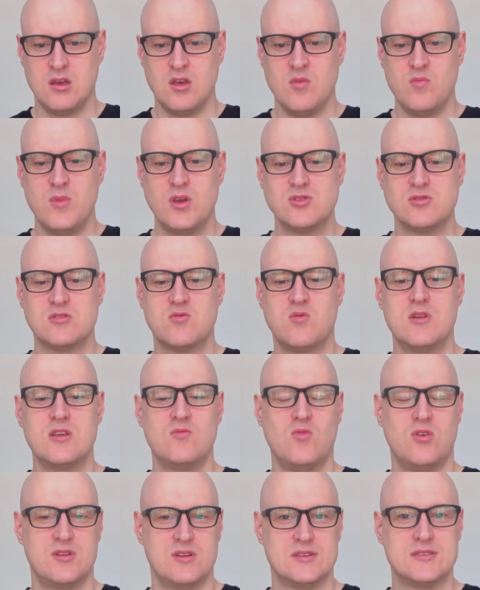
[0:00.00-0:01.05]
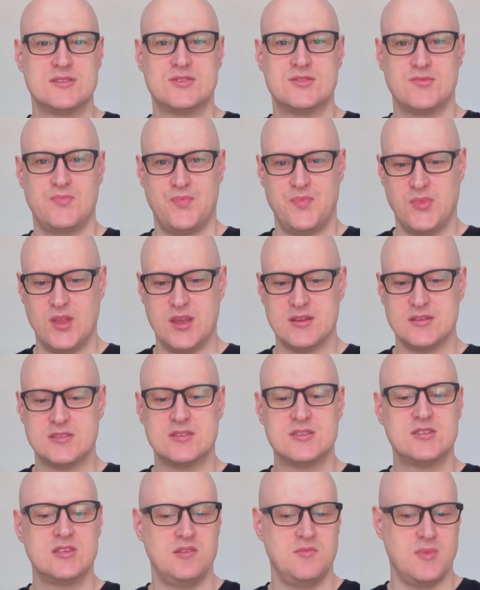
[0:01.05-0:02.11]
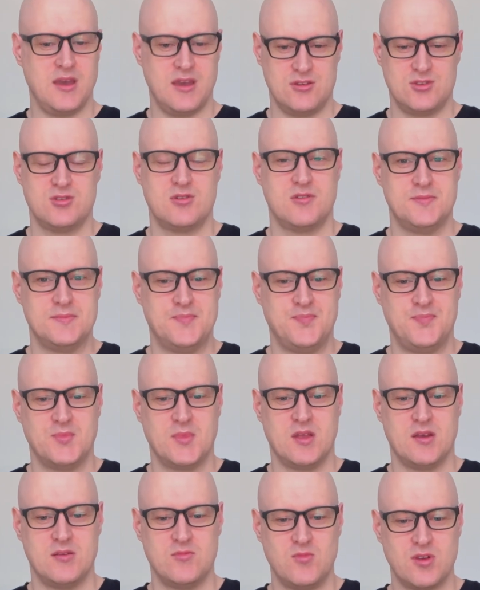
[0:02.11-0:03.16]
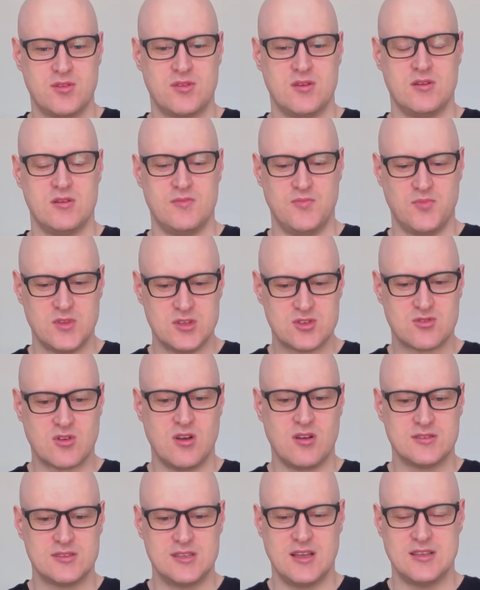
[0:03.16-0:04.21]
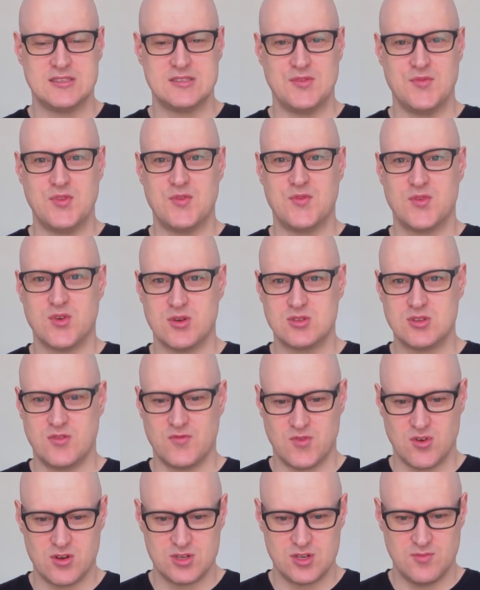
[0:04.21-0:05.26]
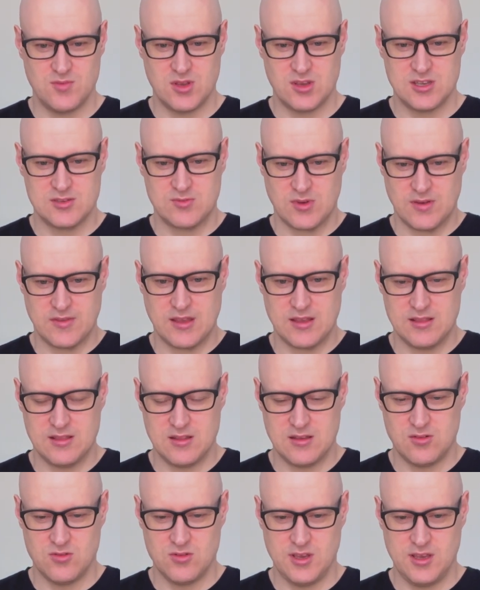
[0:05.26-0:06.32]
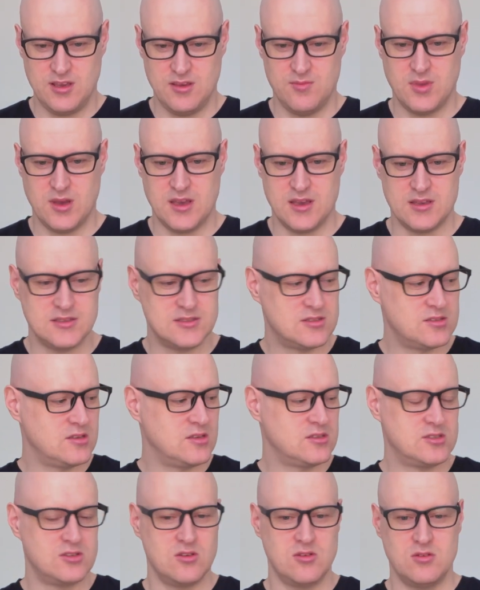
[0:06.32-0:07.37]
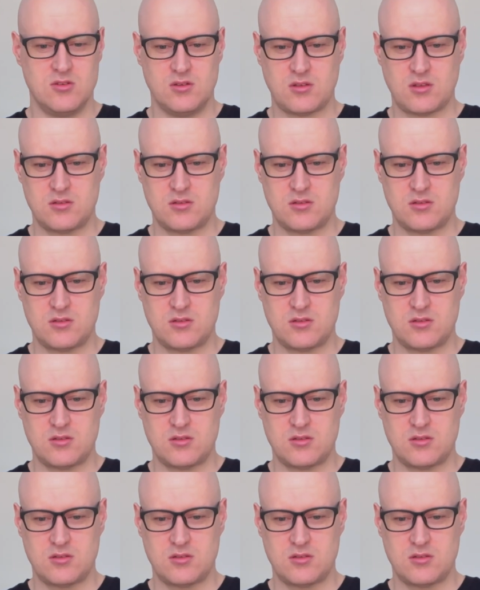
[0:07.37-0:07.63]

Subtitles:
Measure 21 is C major with a strong sense of the first inversion because we have that low E bass. So,